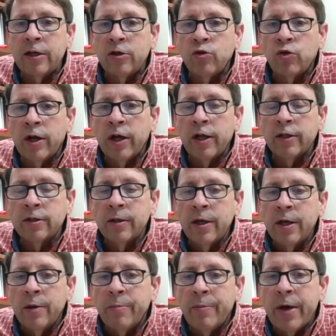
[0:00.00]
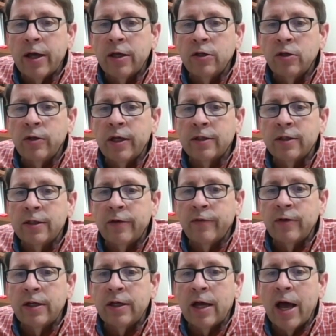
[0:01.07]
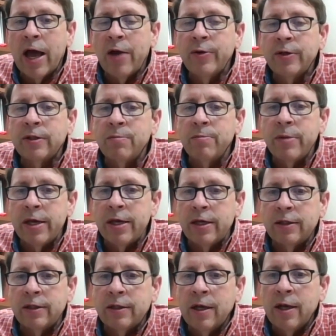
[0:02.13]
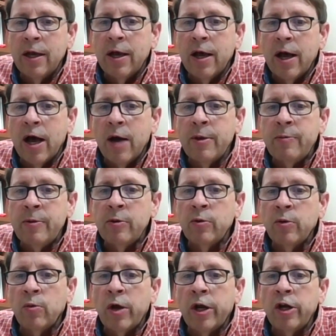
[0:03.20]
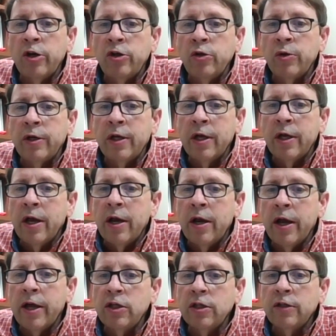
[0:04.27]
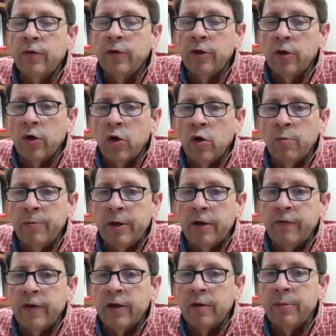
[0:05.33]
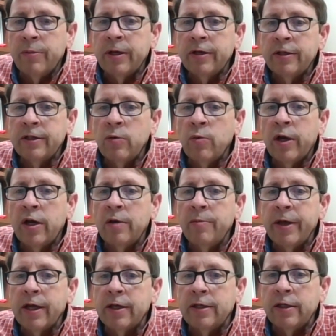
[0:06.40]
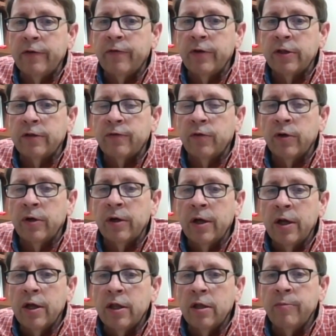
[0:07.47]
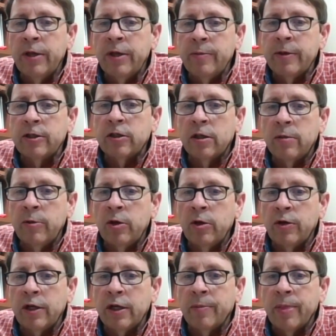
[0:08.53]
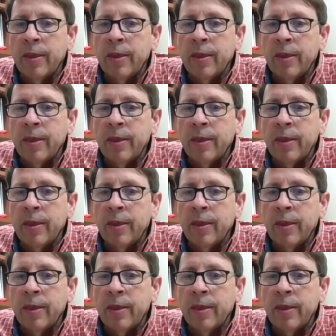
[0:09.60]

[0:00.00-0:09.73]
trials back in 2017, I was amazed how many people wanted to do it, not just for their own benefit, because they wanted to make a difference for the BBS community.